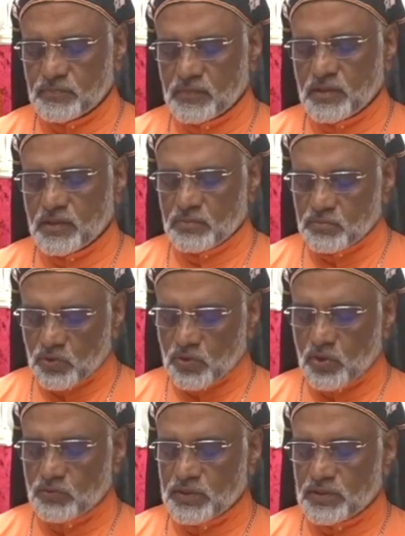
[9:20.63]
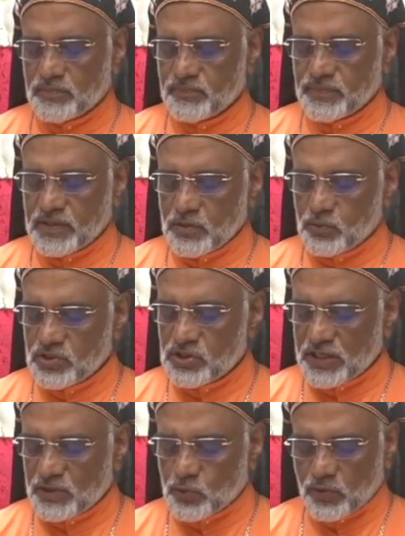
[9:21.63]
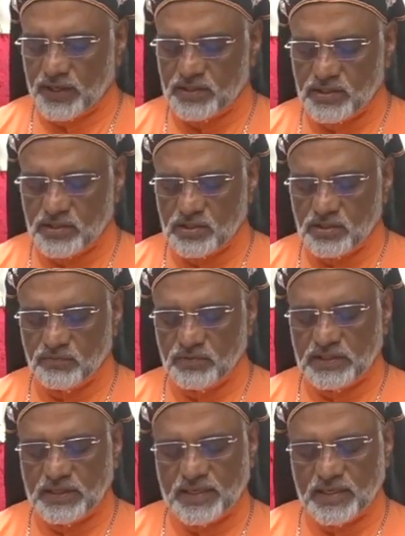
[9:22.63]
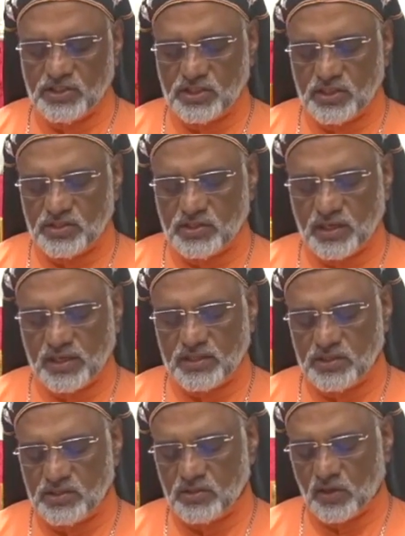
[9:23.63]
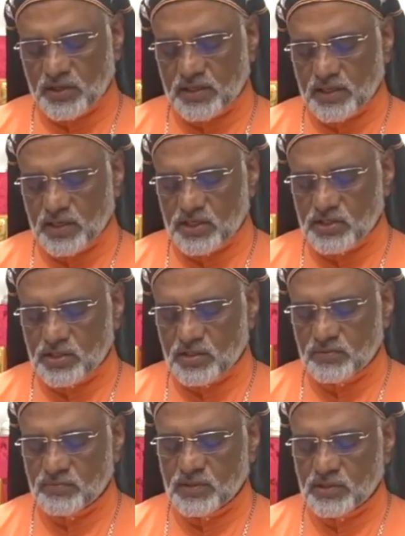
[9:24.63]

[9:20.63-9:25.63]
Moreover, he was acquainted with the indigenous religious congregation,